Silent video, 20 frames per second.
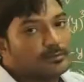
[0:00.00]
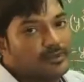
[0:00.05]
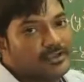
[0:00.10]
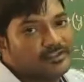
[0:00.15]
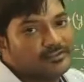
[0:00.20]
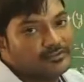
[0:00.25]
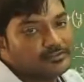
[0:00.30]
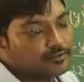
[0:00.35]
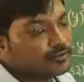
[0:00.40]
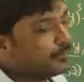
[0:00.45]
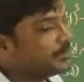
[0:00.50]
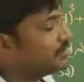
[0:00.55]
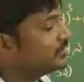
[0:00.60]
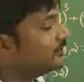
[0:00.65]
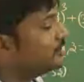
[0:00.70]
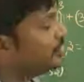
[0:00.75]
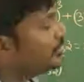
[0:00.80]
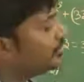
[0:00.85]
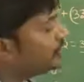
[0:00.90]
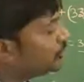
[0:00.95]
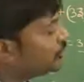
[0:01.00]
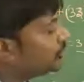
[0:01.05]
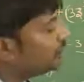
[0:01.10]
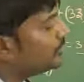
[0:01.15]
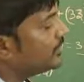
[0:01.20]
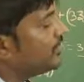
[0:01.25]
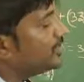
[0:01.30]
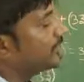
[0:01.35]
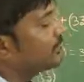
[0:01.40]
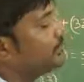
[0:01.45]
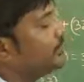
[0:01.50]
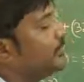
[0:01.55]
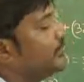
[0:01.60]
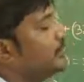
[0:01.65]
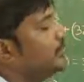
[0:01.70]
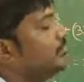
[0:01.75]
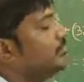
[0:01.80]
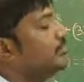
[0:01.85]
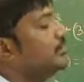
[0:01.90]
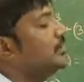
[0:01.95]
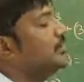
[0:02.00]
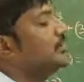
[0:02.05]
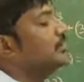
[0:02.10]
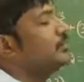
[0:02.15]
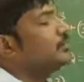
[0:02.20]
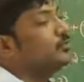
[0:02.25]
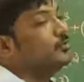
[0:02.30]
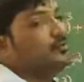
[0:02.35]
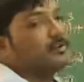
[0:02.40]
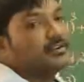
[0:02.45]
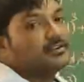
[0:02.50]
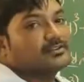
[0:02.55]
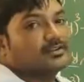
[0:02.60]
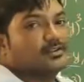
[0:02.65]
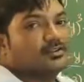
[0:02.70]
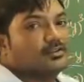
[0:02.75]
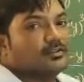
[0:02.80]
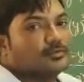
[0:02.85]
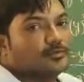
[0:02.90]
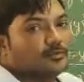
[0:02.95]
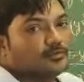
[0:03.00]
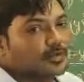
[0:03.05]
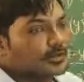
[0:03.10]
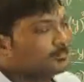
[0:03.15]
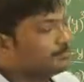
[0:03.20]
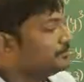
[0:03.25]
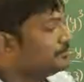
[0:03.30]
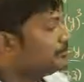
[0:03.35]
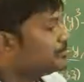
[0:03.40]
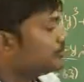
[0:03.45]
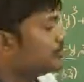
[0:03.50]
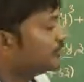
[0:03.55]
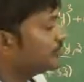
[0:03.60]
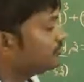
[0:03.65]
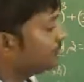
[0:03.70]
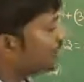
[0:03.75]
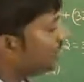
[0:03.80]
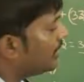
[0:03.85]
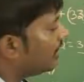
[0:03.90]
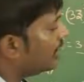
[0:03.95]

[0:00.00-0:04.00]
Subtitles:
Y is 2 by 3 into x minus 2 by 3y. So